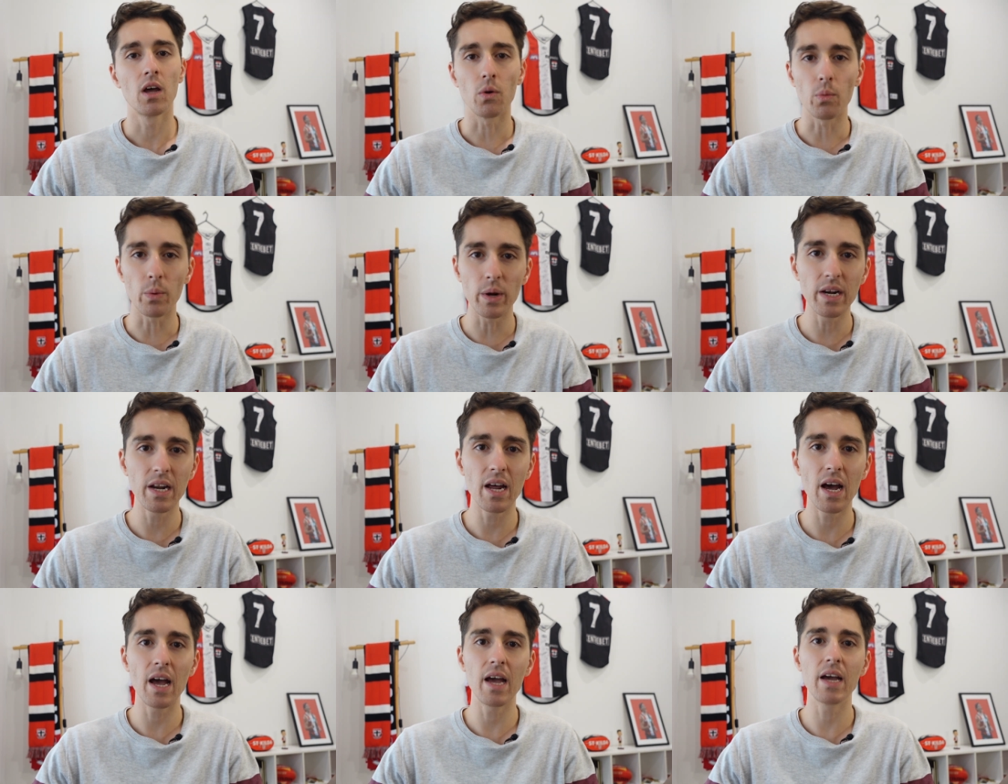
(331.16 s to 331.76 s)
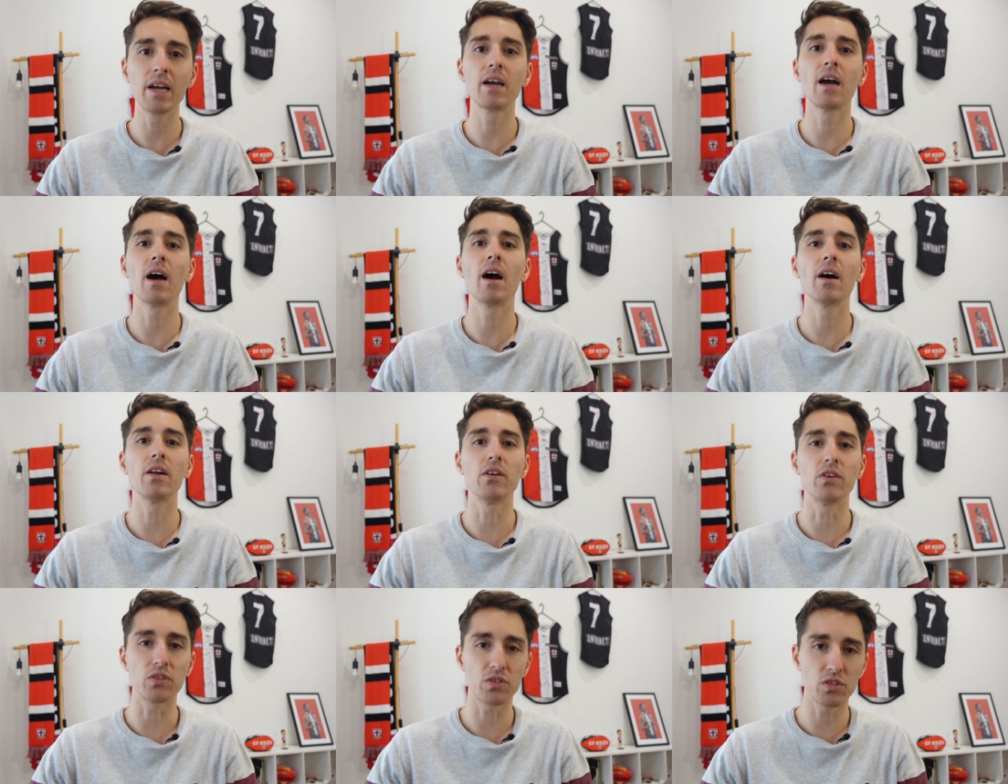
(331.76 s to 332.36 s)

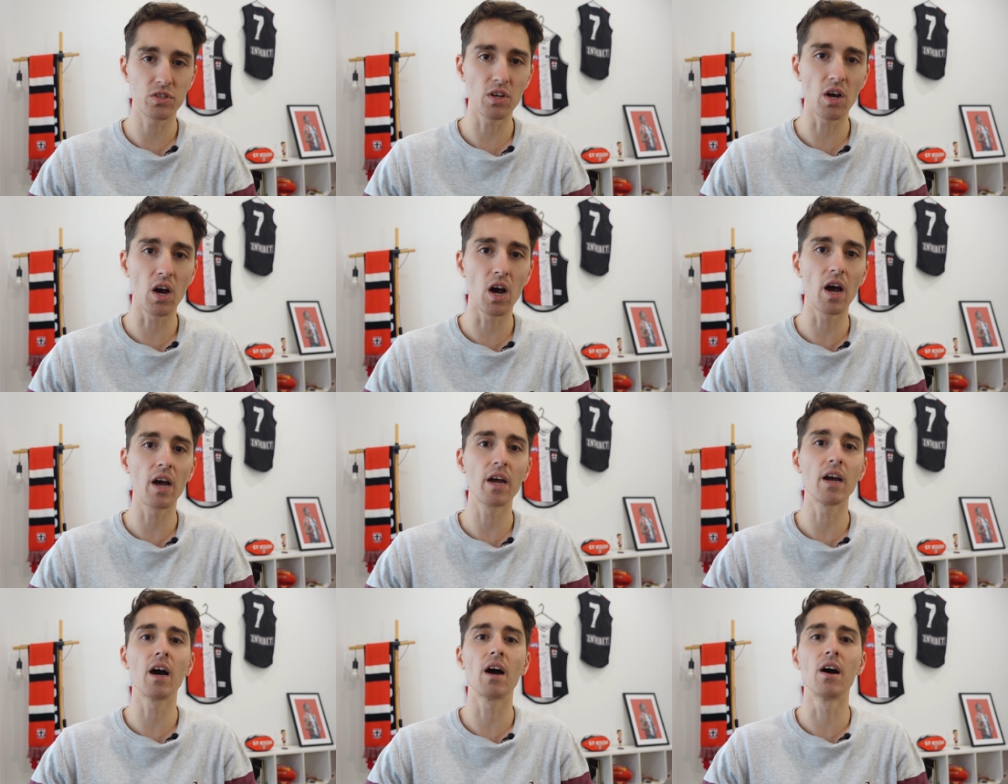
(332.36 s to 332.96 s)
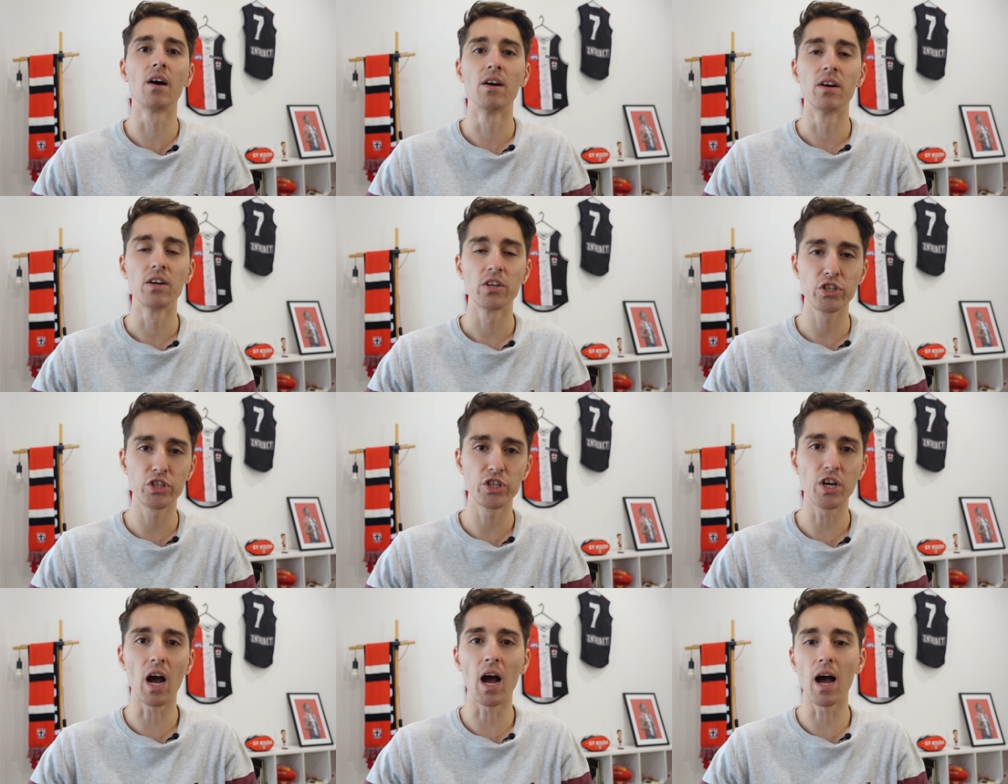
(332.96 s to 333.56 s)
Windhager, Nasiah,
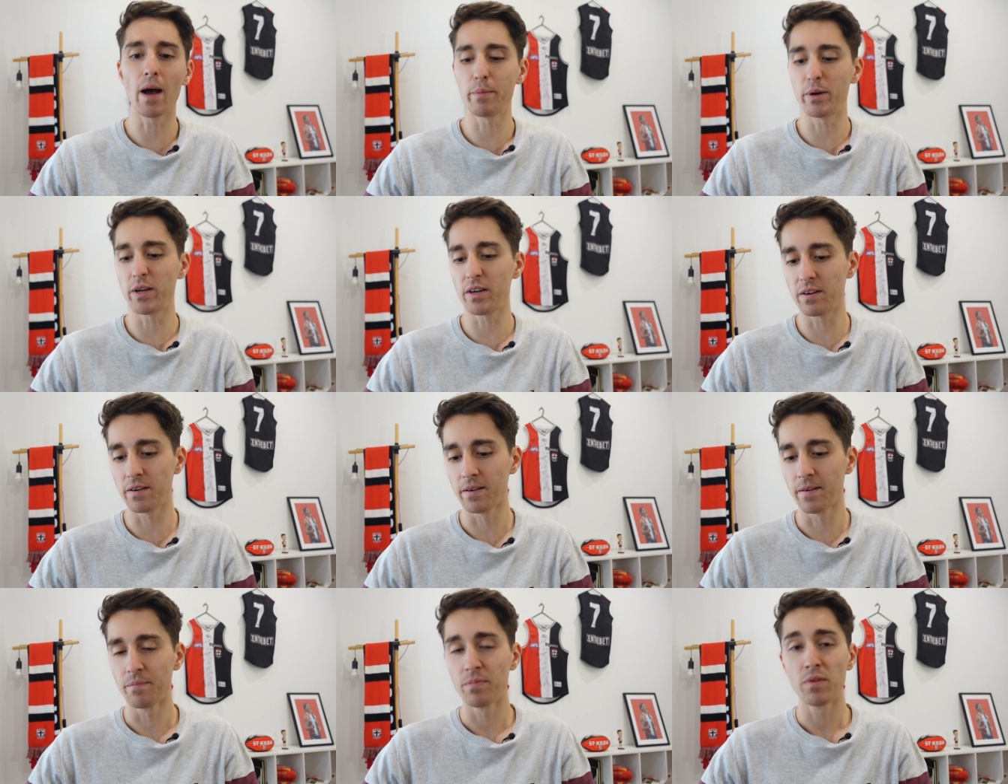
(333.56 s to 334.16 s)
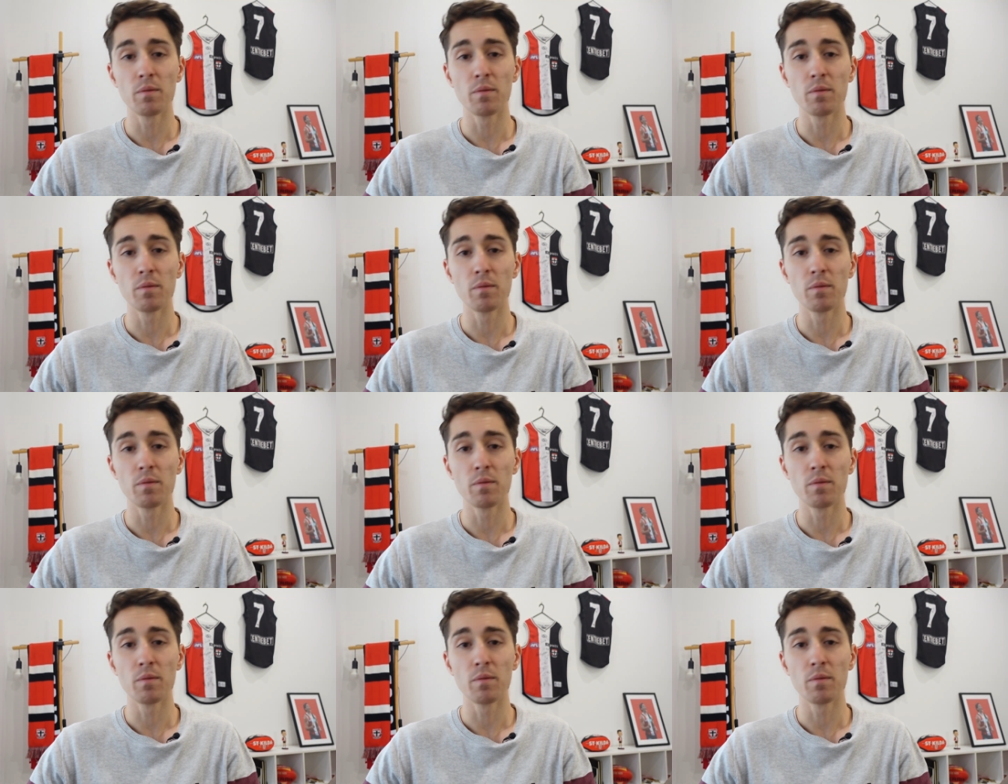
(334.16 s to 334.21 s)
Sharman.